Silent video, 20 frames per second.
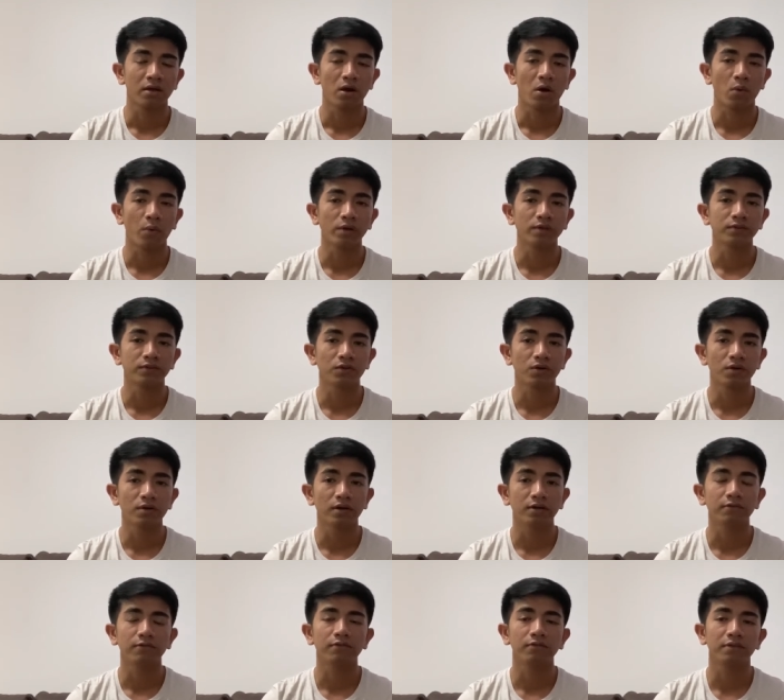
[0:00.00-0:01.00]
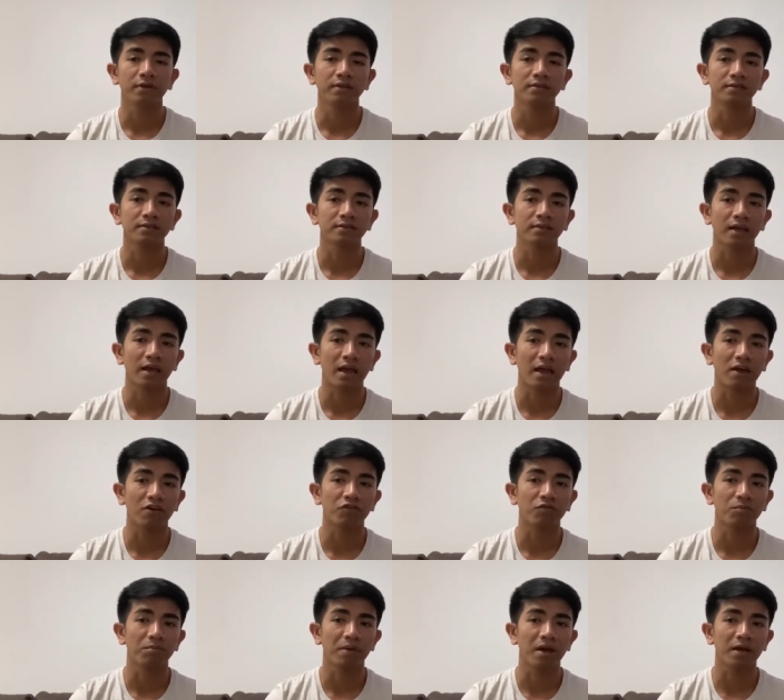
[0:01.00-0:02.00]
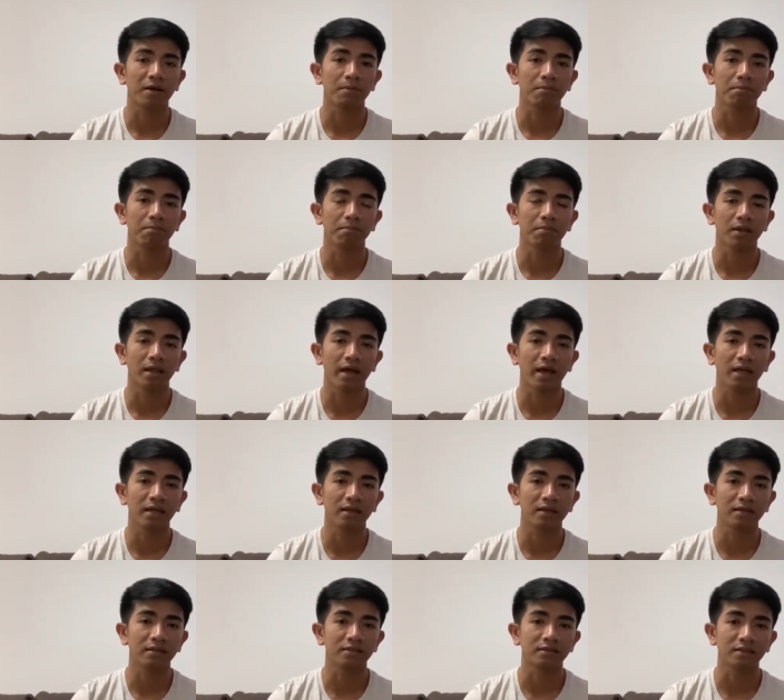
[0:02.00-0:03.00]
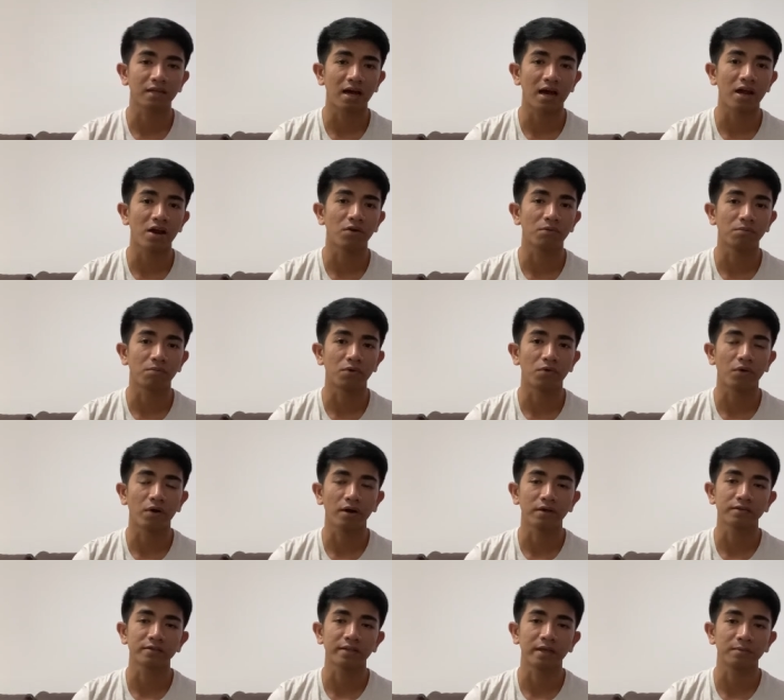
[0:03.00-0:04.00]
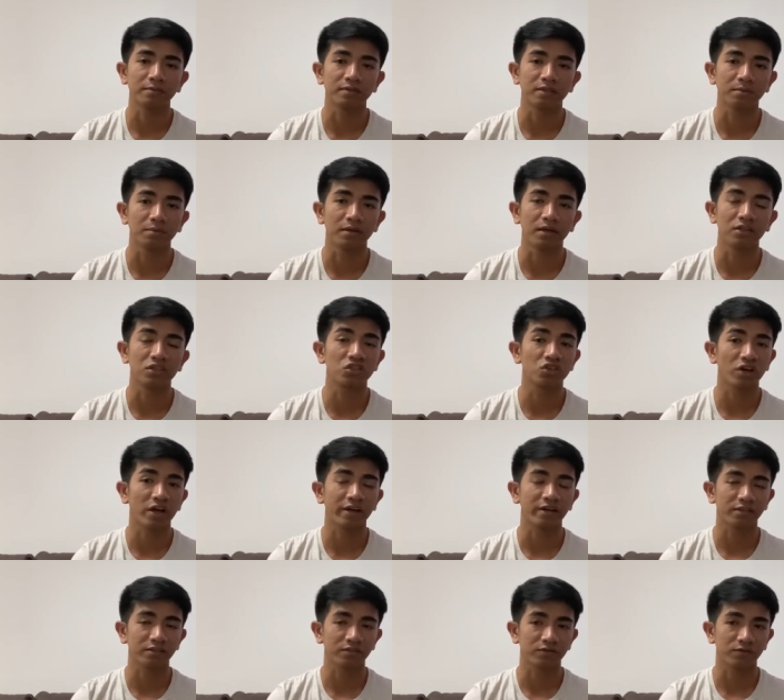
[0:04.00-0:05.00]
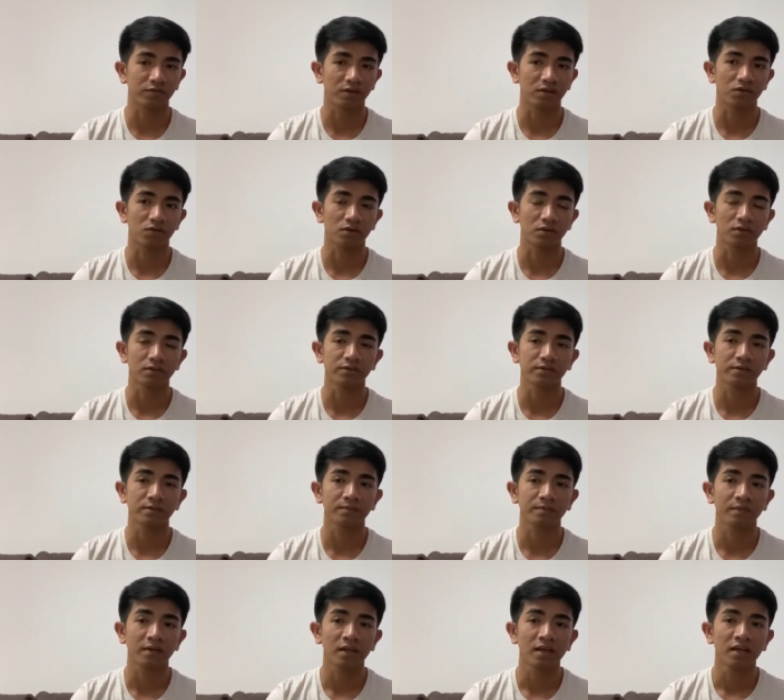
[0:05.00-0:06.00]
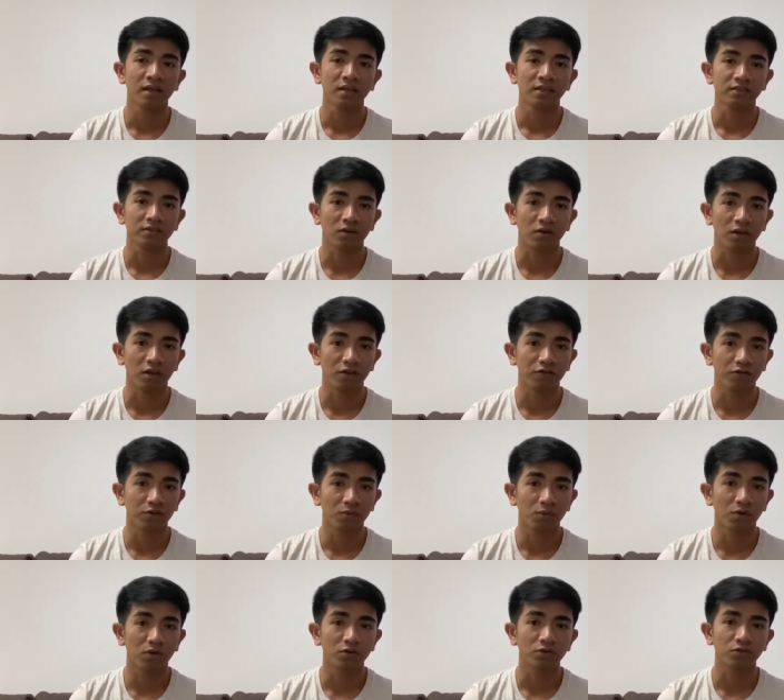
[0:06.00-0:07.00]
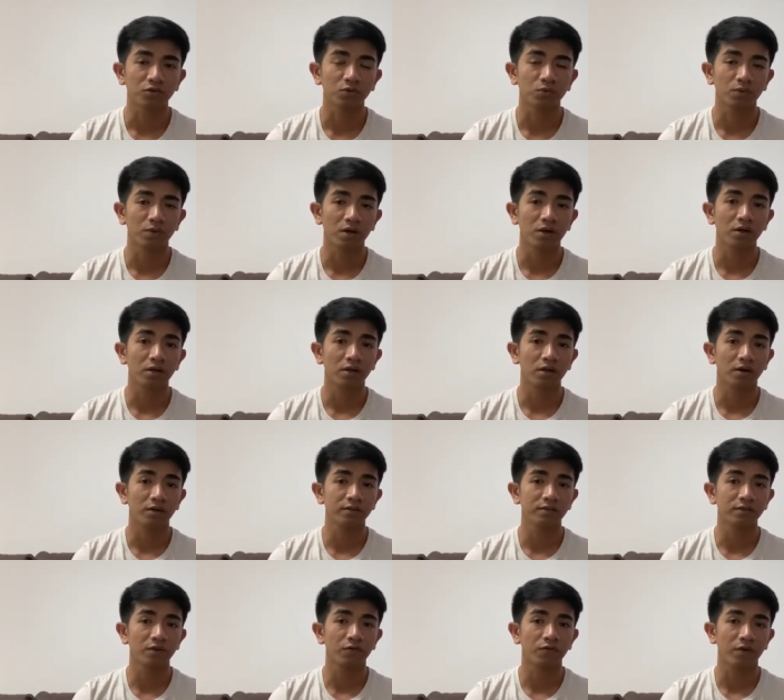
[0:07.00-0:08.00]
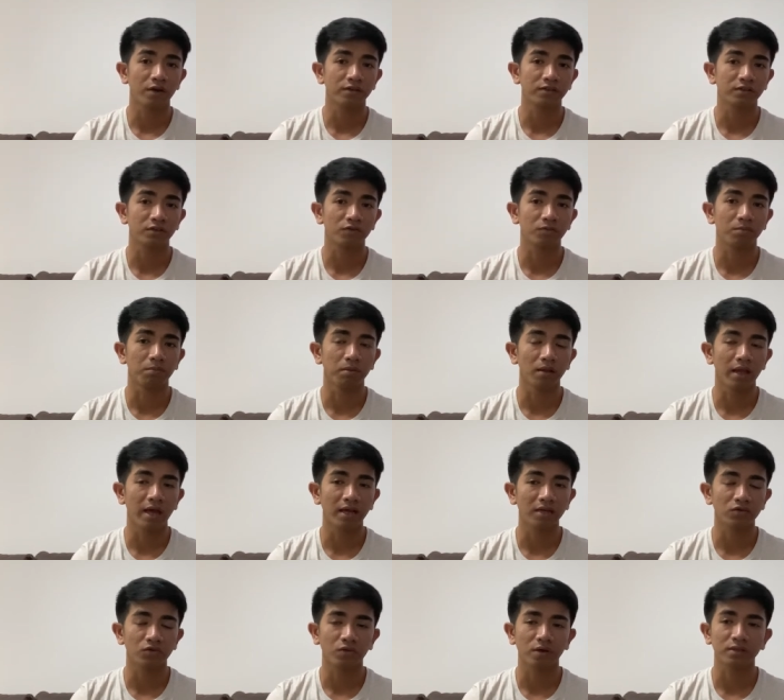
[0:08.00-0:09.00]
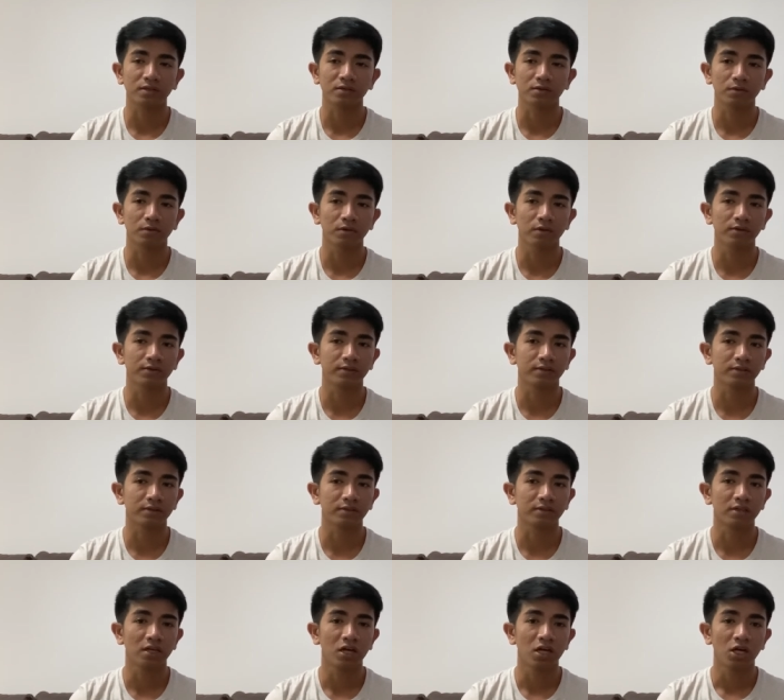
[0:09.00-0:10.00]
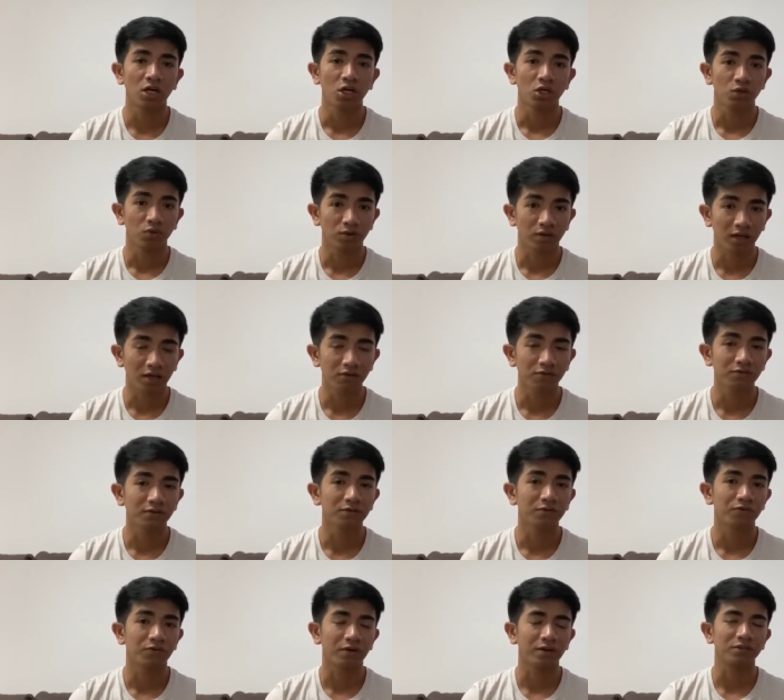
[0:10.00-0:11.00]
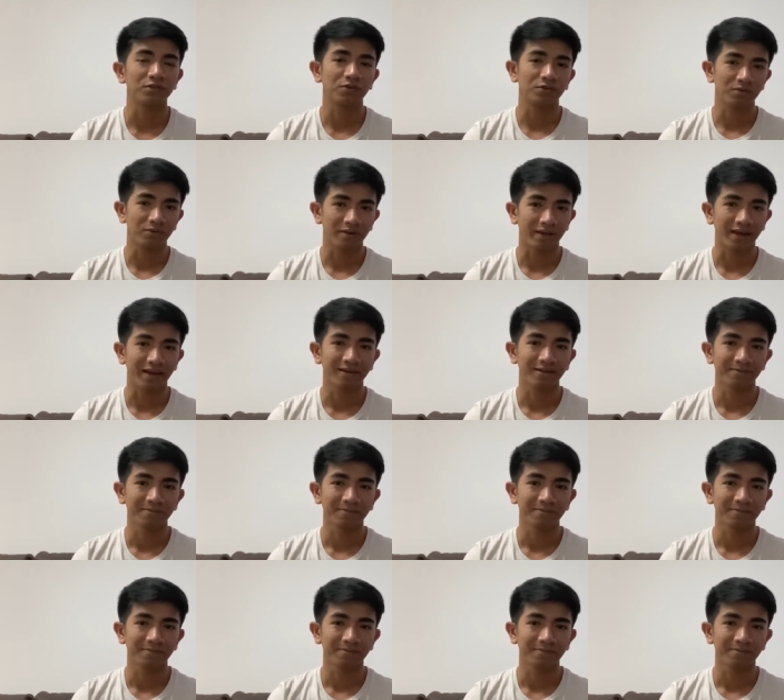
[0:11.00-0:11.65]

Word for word: Western influences have made black attire more acceptable at Chinese funerals. So if you want to wear conservative black dress clothes, you can feel free to do that.